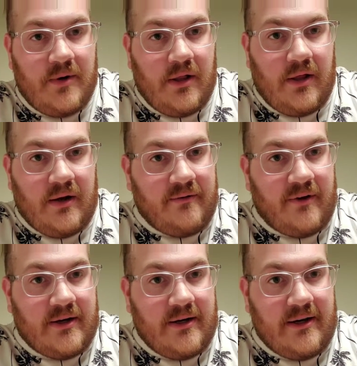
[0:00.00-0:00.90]
It's been a
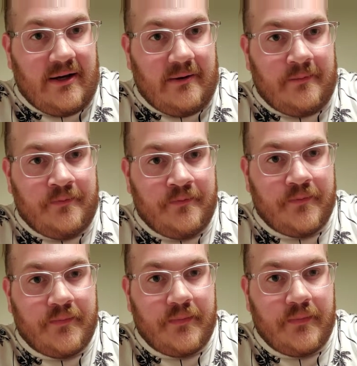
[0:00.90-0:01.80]
long fucking day.
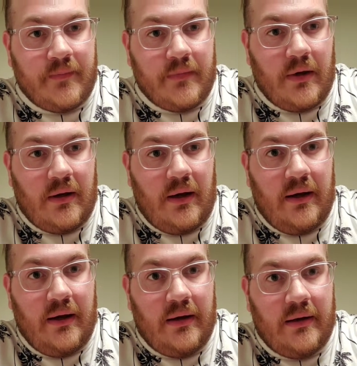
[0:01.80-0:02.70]

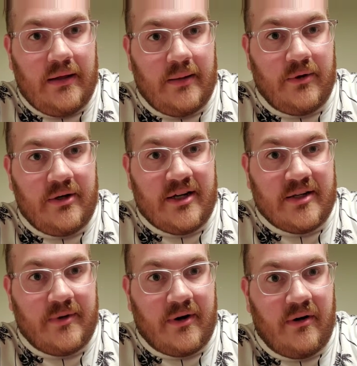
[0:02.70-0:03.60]
And then I'm gonna
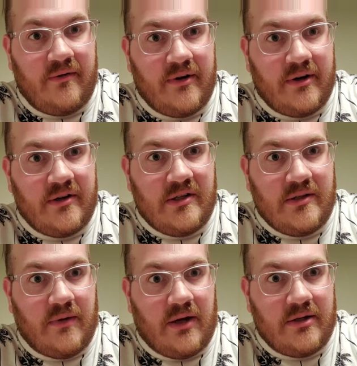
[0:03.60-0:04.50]
text my girlfriend
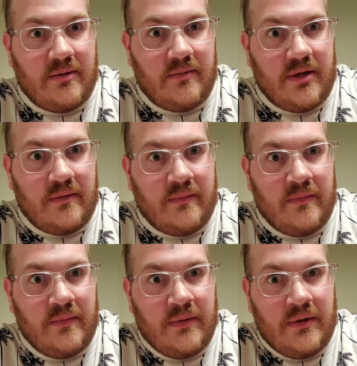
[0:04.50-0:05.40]
because she's watching me.
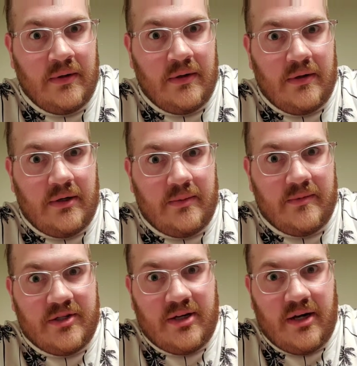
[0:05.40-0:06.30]

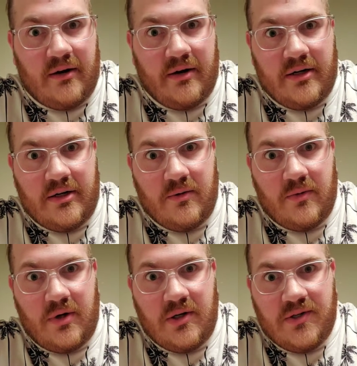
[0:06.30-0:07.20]
I'm staring
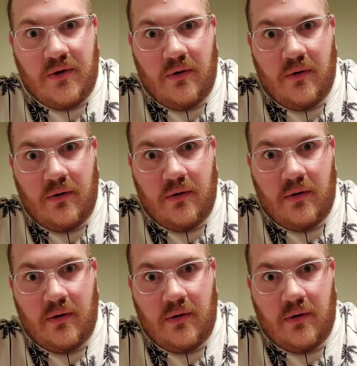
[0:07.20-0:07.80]
into her soul.